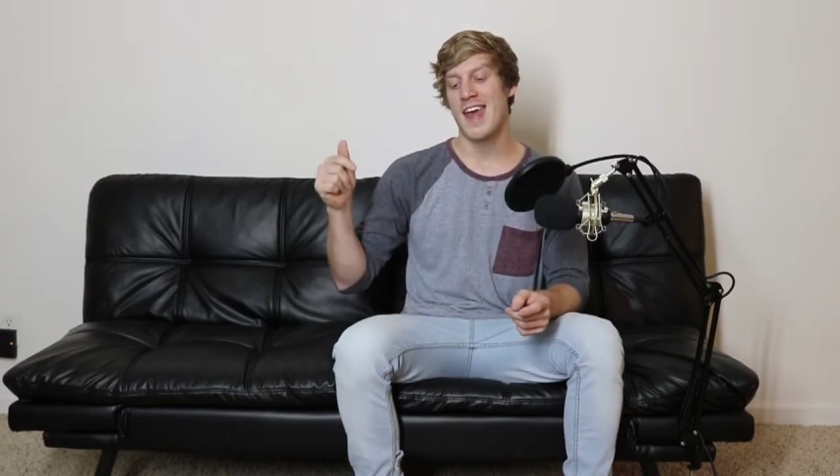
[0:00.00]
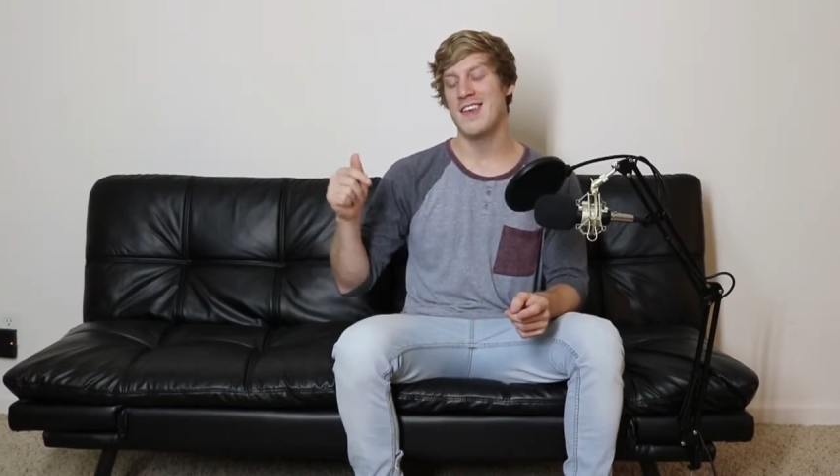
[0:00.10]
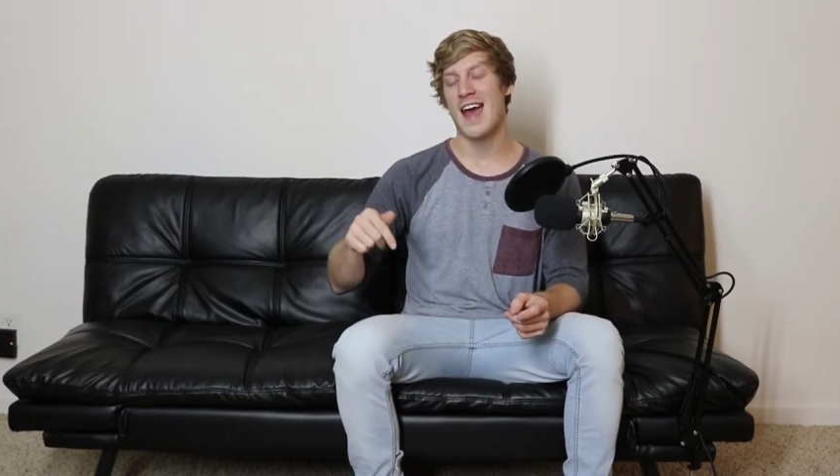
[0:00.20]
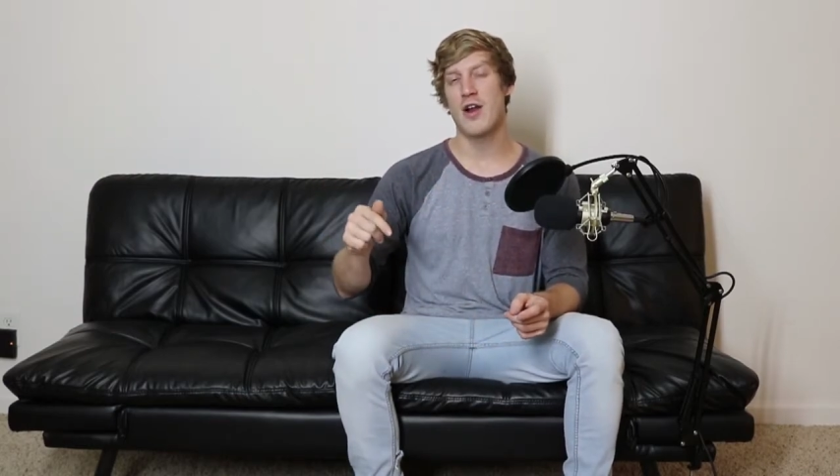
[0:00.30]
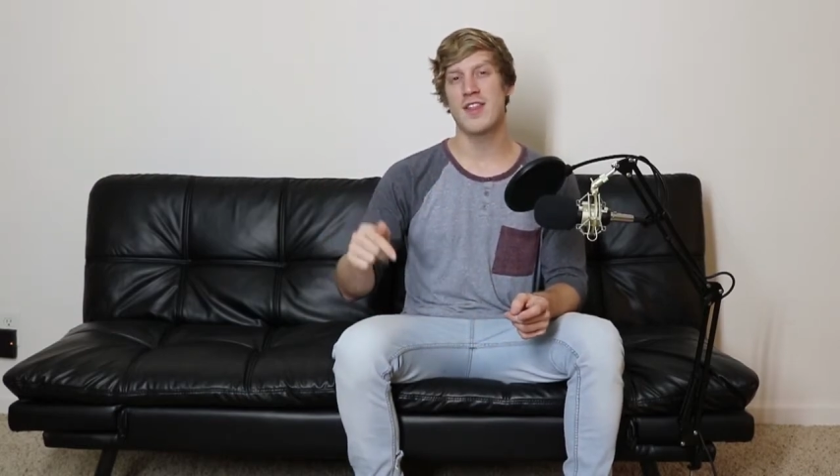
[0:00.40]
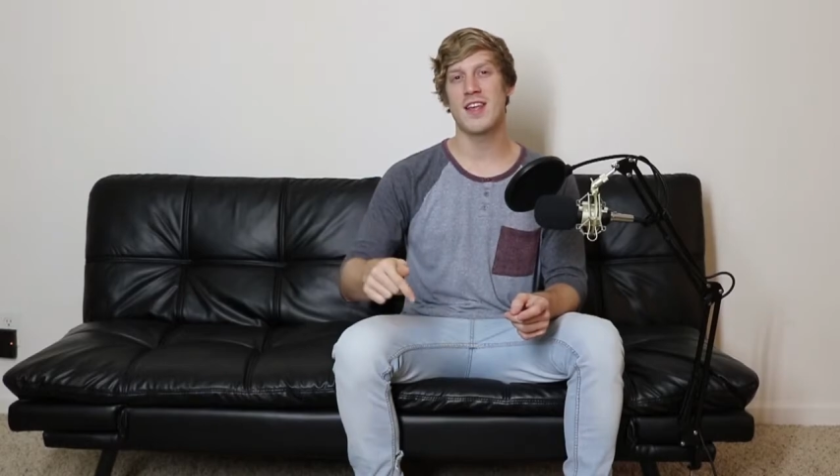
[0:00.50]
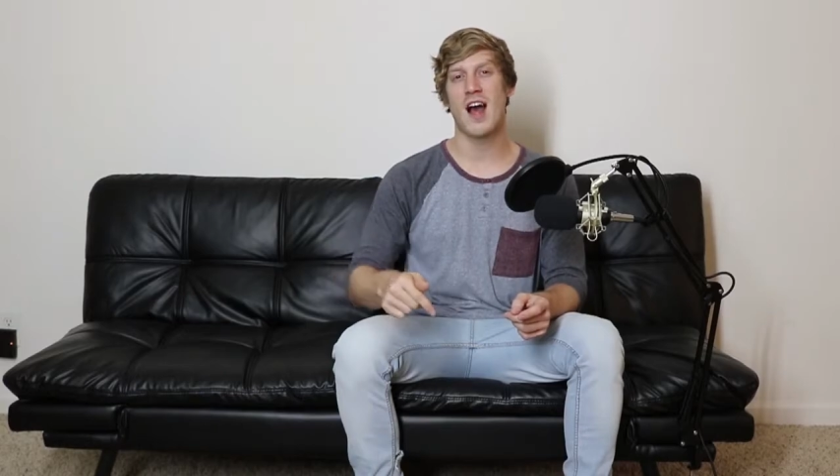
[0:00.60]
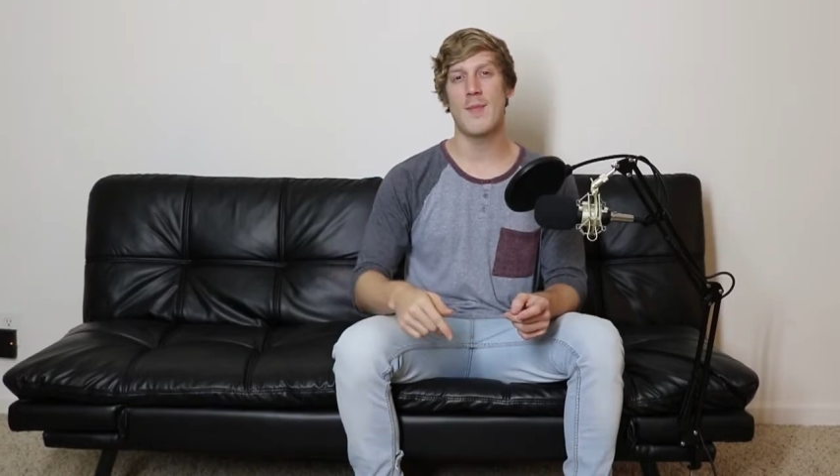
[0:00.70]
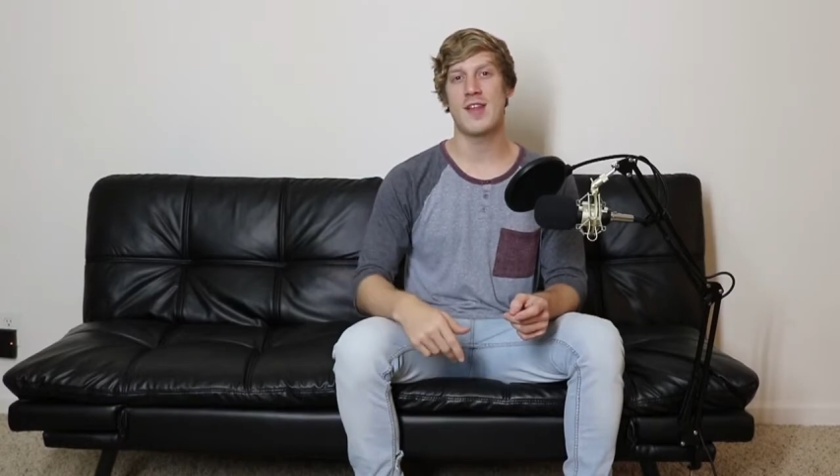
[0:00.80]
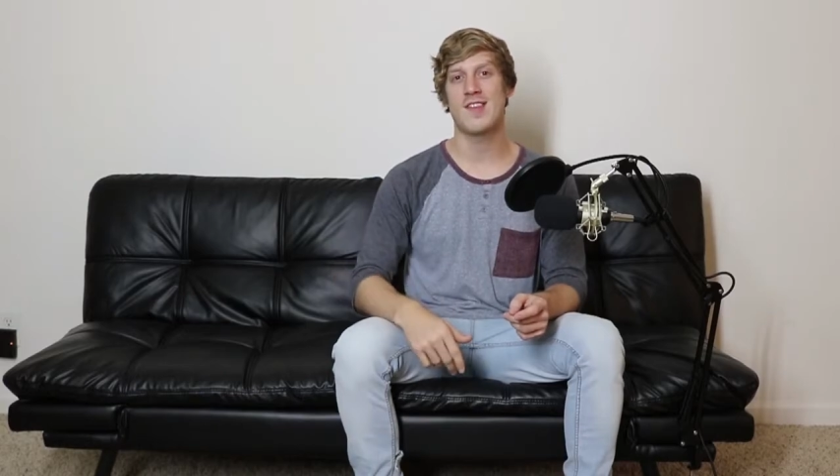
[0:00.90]
down in the
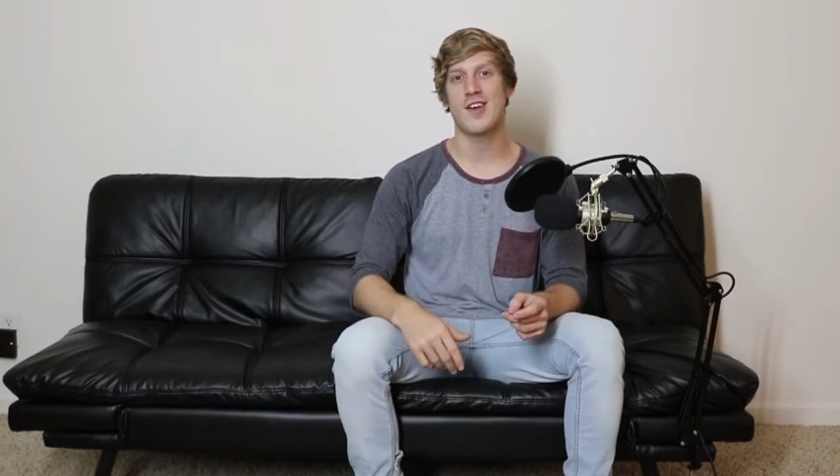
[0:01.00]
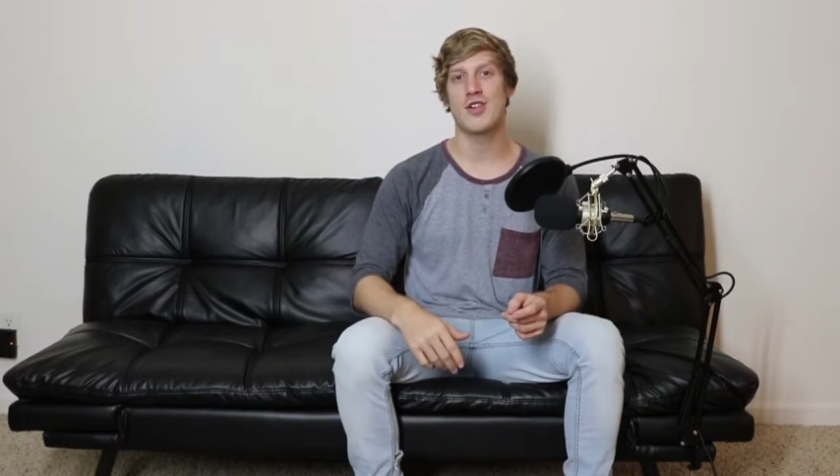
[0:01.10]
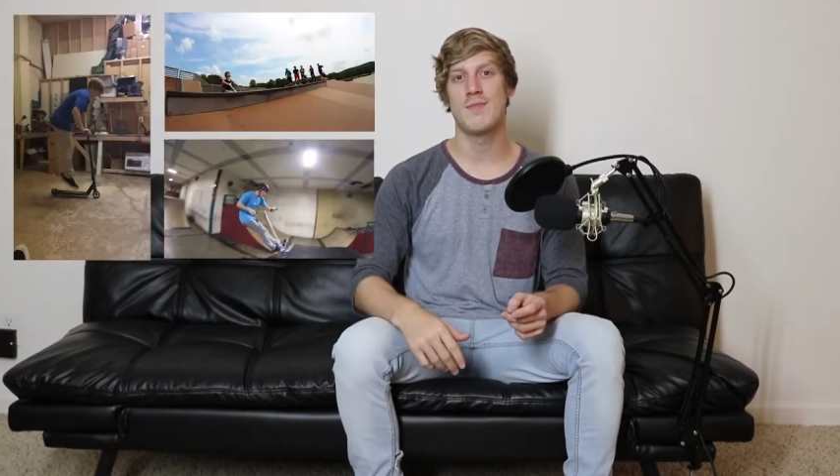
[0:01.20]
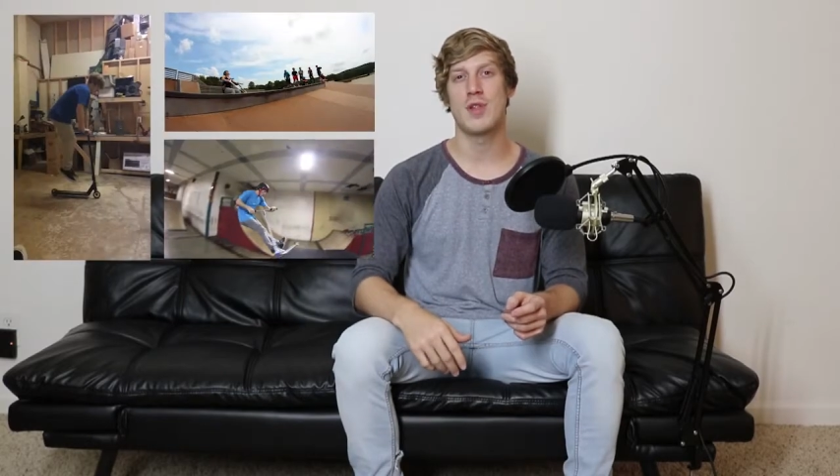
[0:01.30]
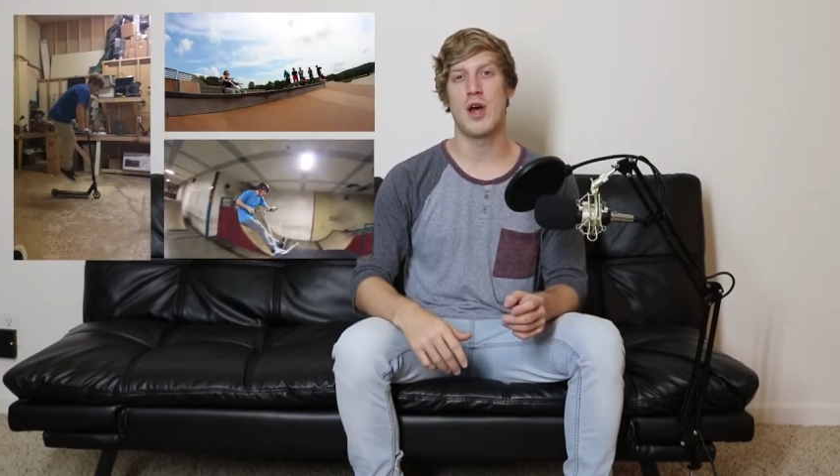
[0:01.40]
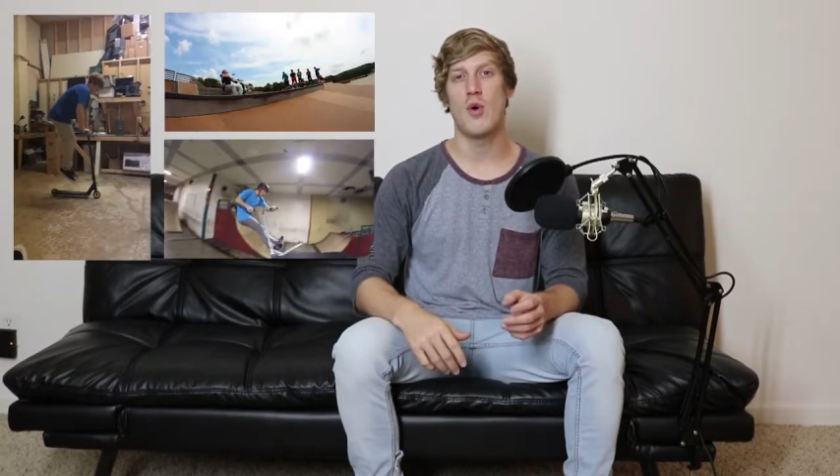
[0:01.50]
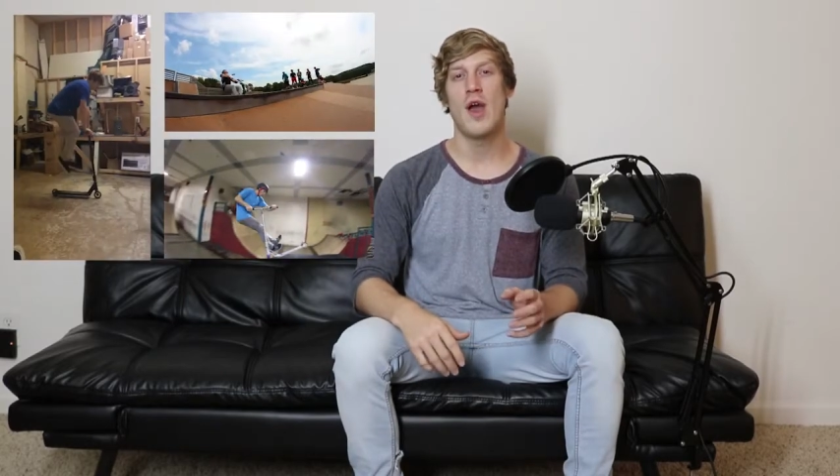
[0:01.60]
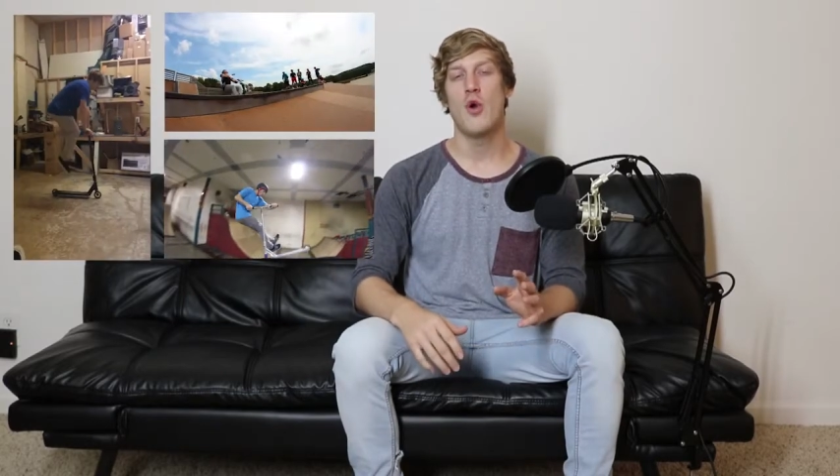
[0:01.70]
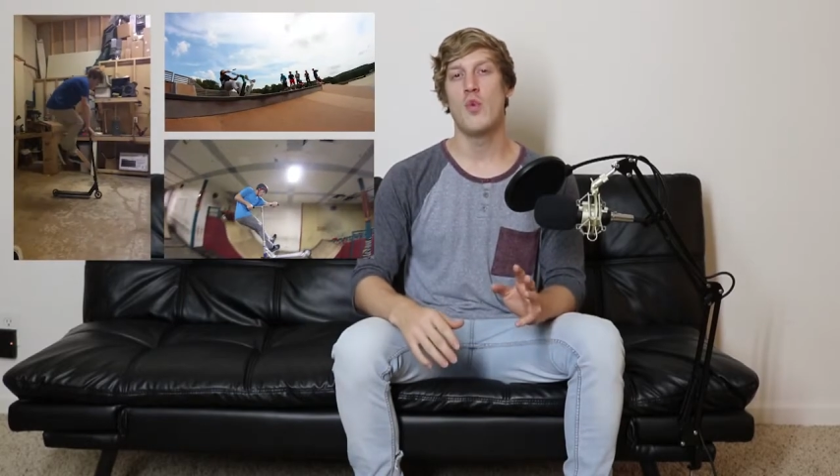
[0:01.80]
comment section below,